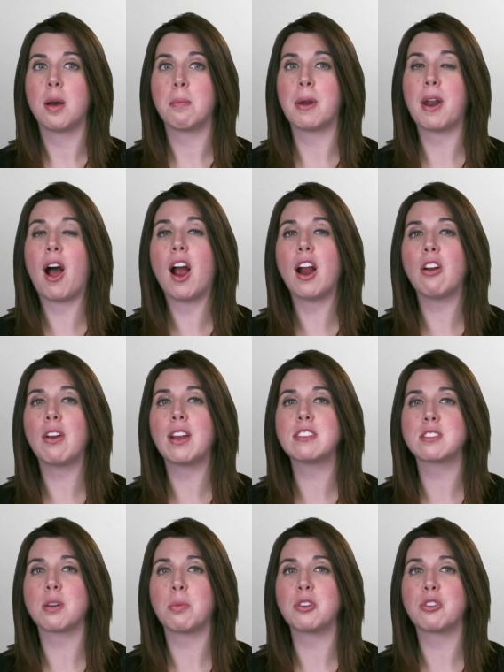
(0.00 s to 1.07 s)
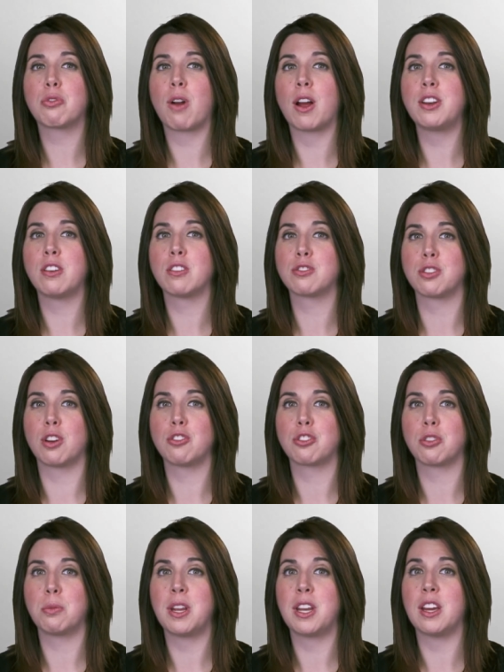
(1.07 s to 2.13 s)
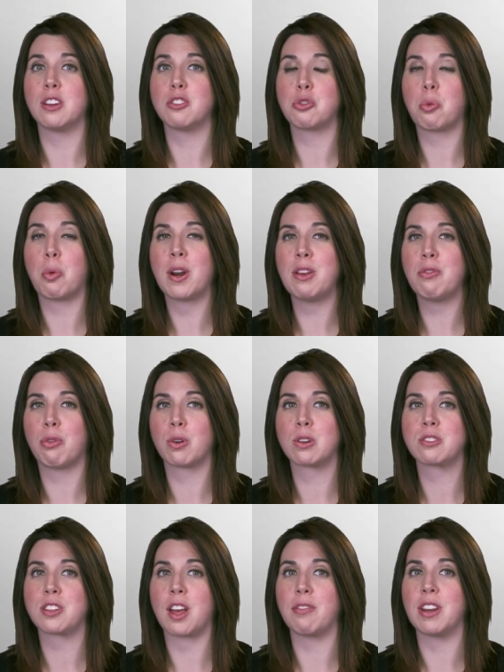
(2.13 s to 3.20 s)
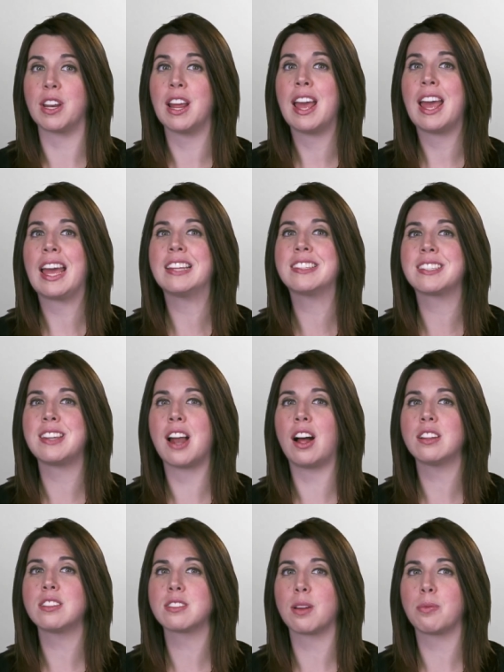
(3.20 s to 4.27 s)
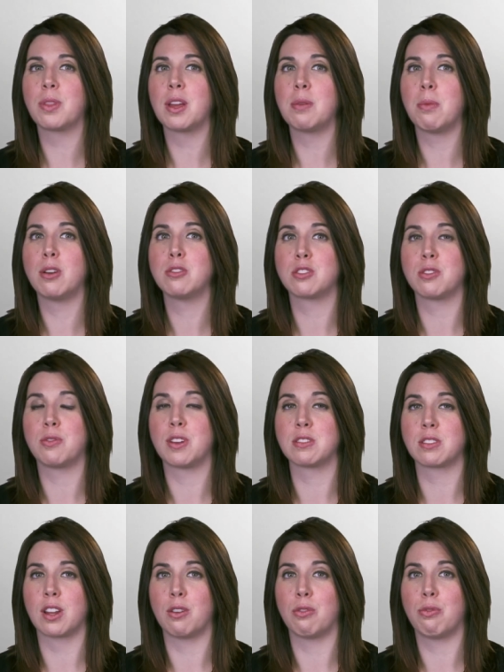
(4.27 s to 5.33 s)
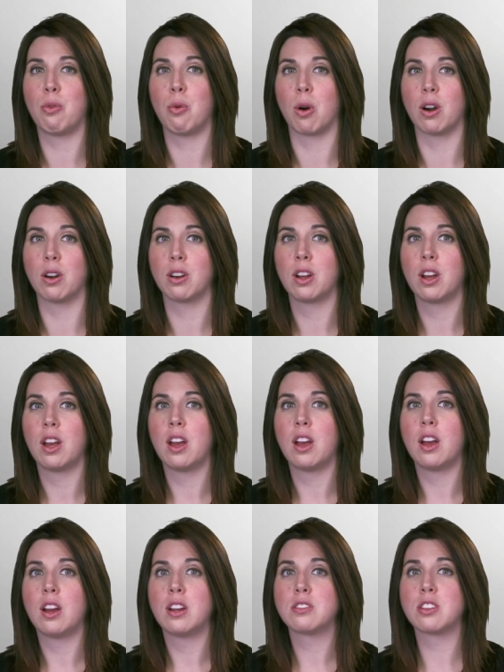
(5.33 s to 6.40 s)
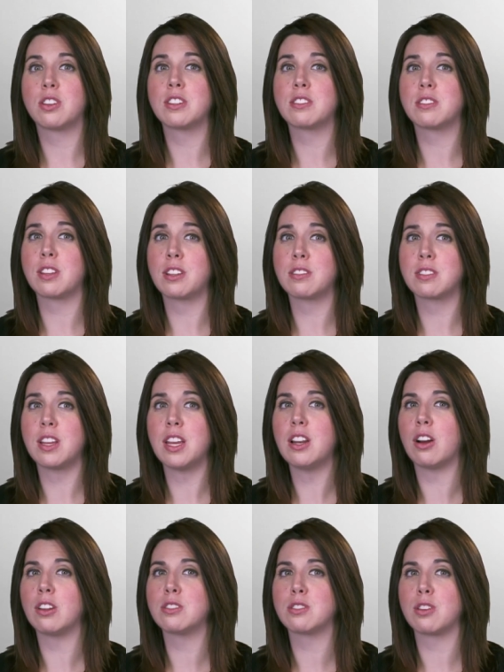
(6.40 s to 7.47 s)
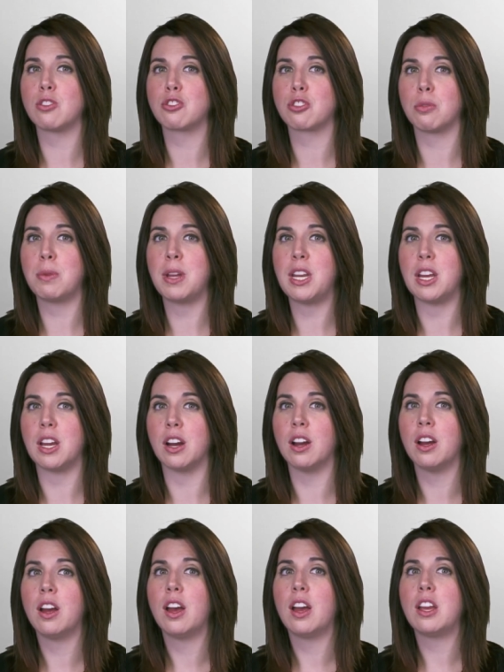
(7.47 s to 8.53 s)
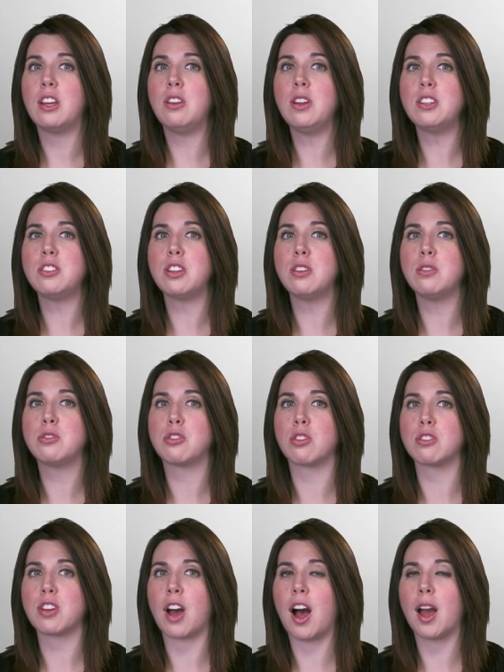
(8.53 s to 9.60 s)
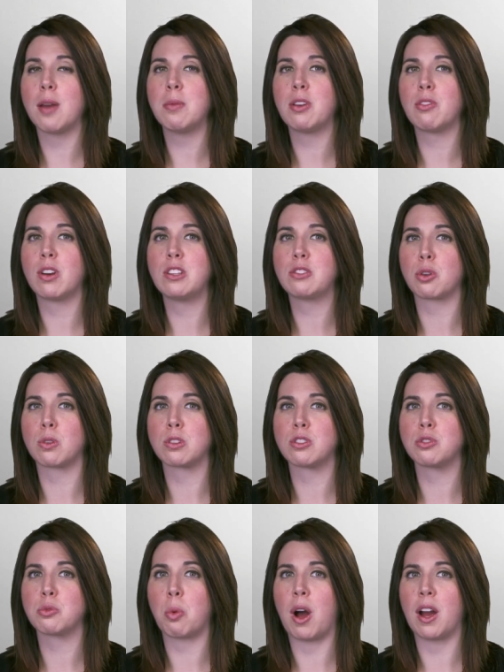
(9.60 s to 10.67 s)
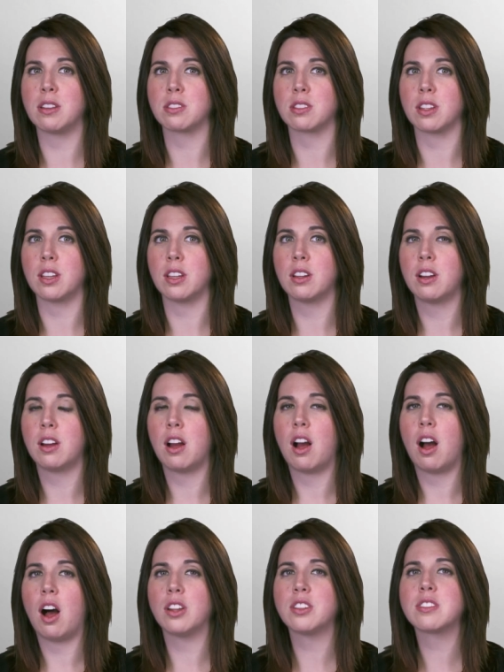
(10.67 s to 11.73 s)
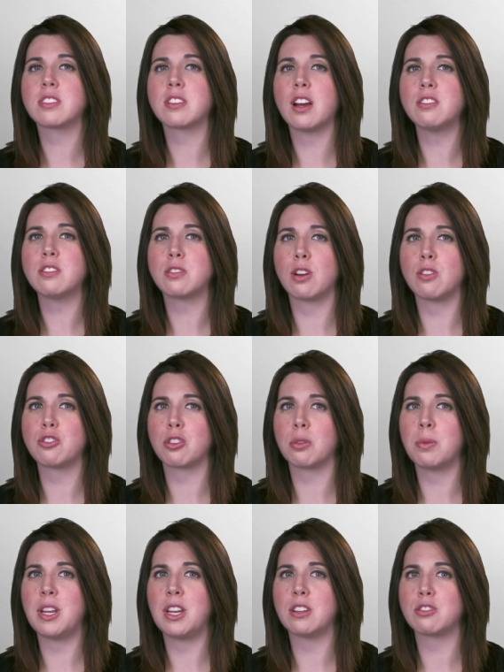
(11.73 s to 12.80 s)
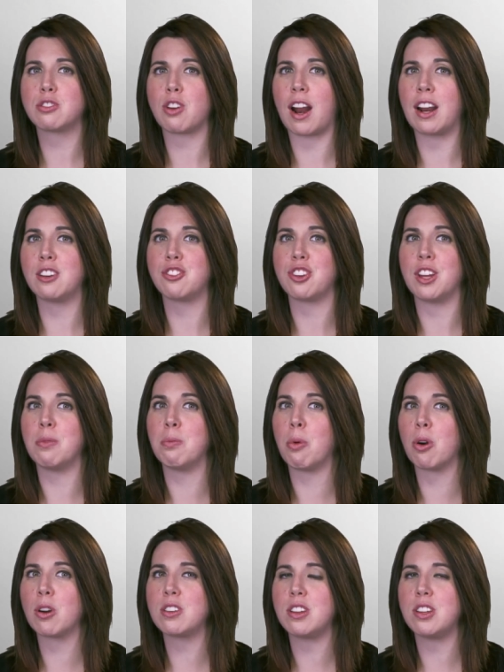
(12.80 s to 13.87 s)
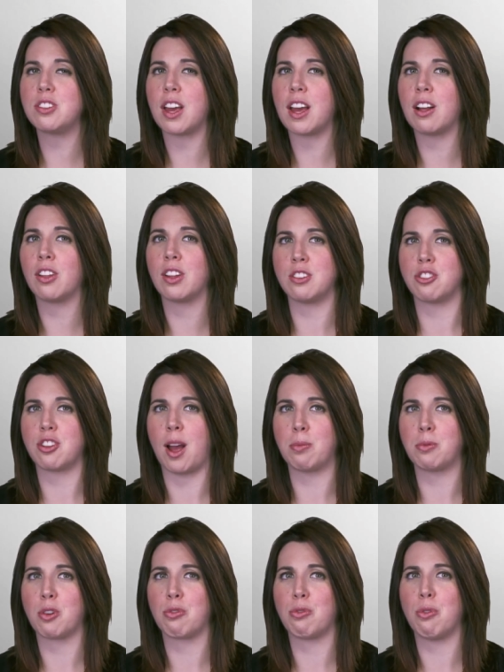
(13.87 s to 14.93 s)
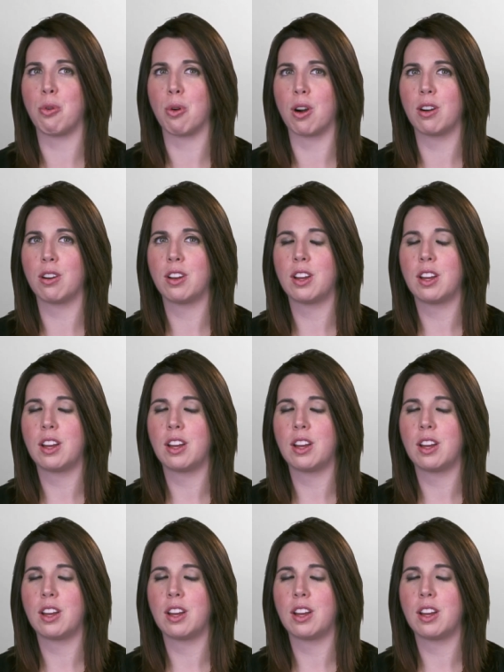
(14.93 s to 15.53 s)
But hiring someone to run your social media 24 7 is not something most of us can afford. So, to succeed on social media, you need to use your time and resources wisely. I'll discuss social media strategy in more detail in Chapter 4.